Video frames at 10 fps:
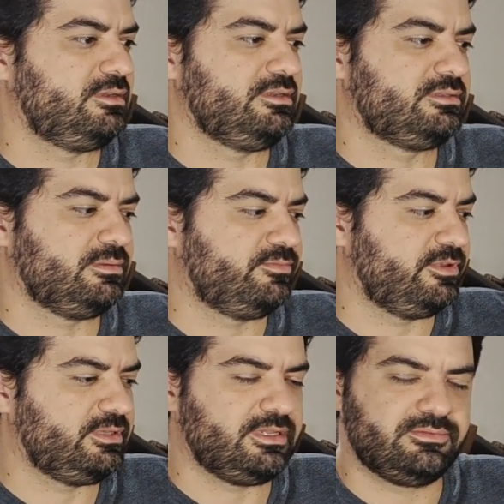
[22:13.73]
It's
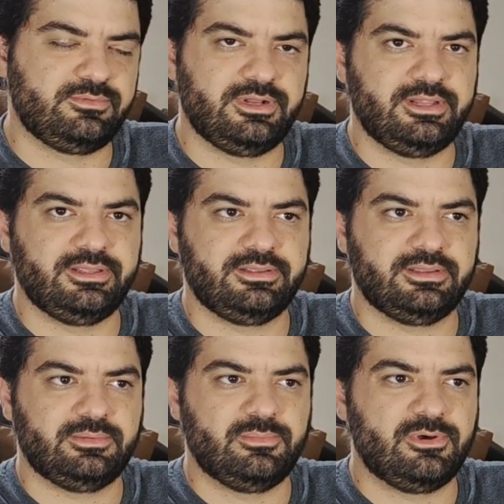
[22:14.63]
something that
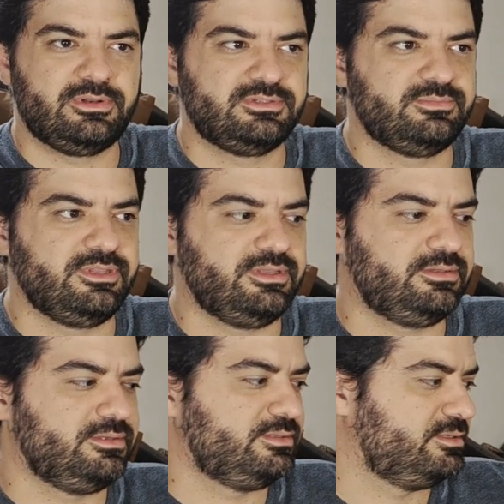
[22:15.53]
really bothers
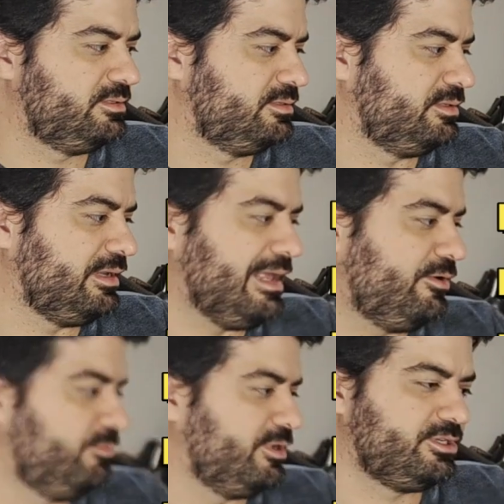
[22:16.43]
me, these
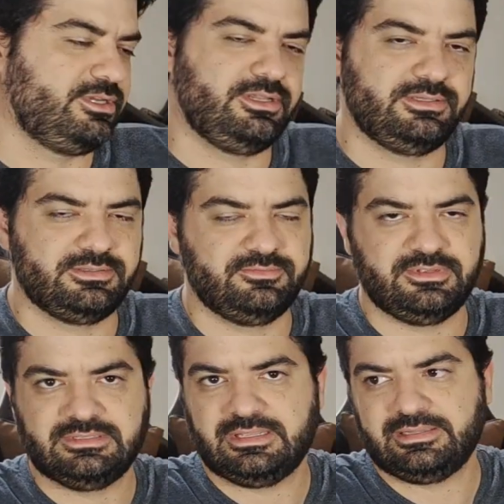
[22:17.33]
loud machines and
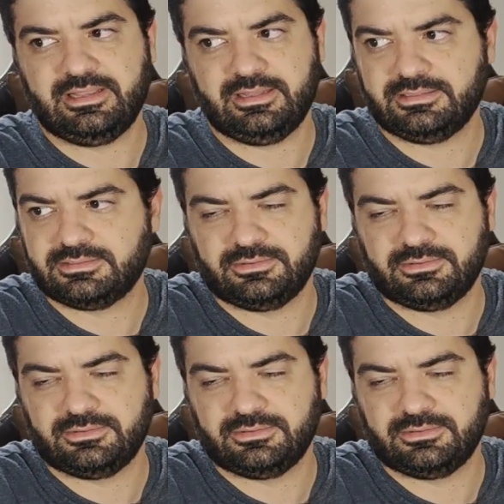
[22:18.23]
things like that.